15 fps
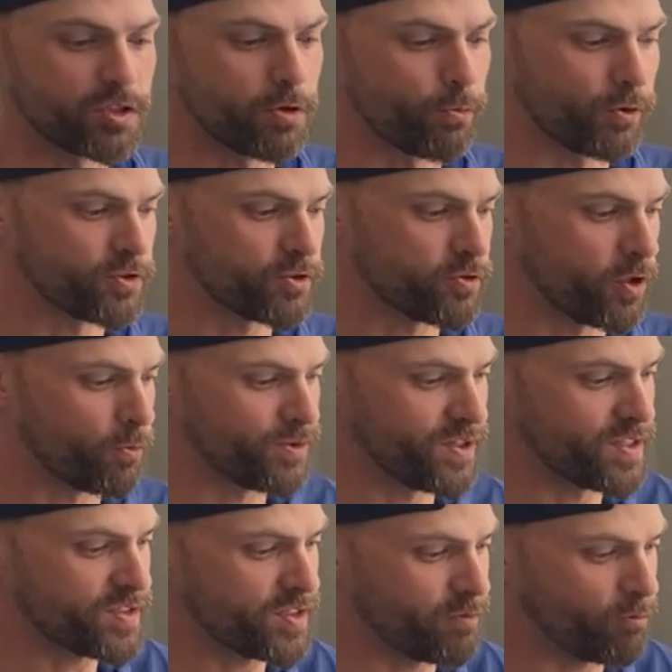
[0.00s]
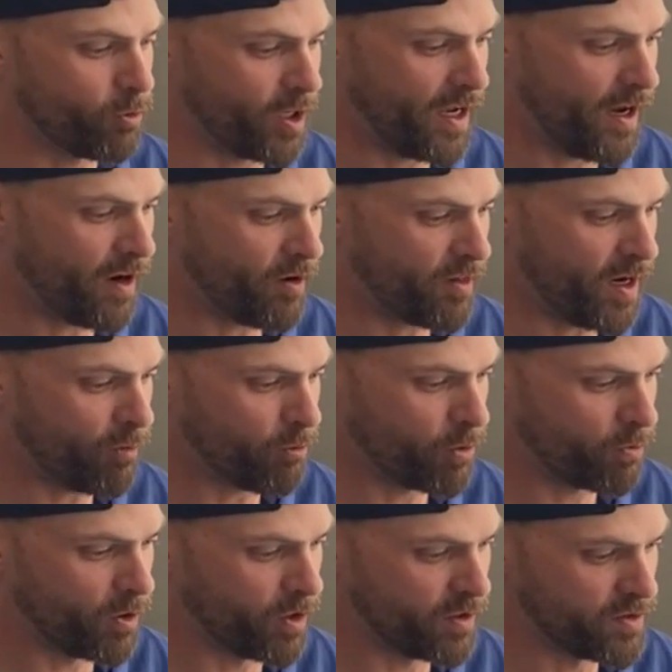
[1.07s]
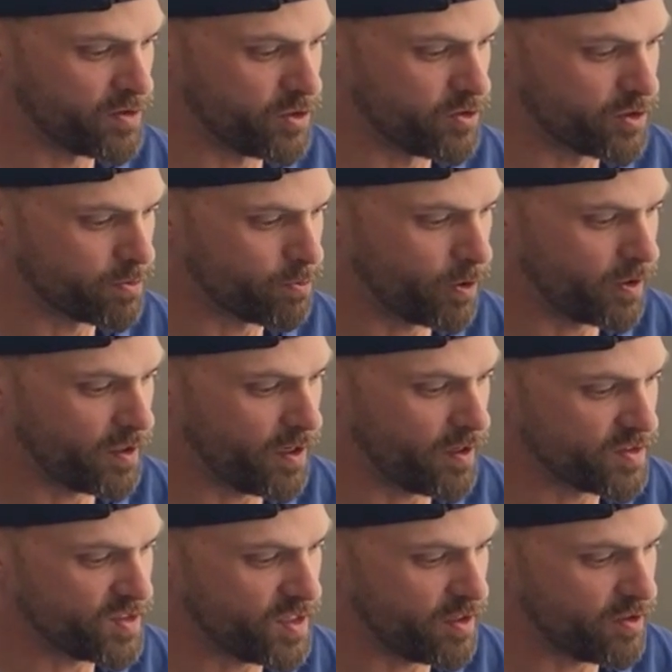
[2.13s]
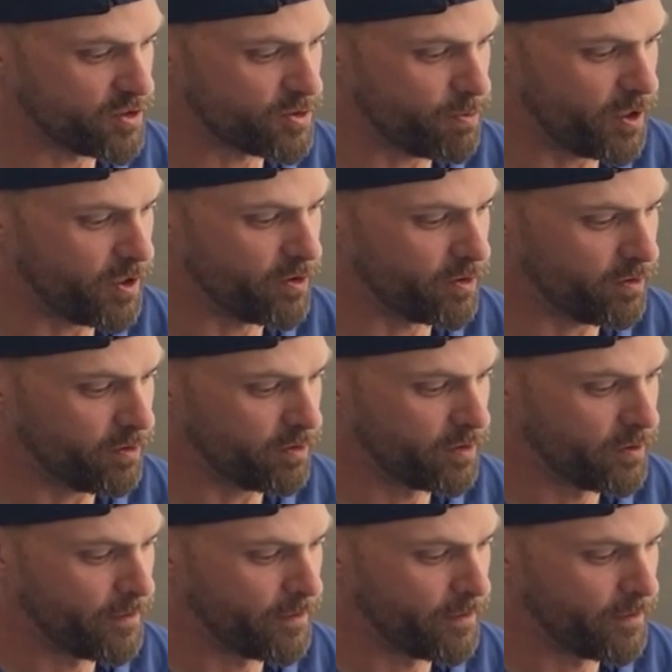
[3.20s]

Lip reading: super strobe disc, and how that would work is you just put it on the center spindle,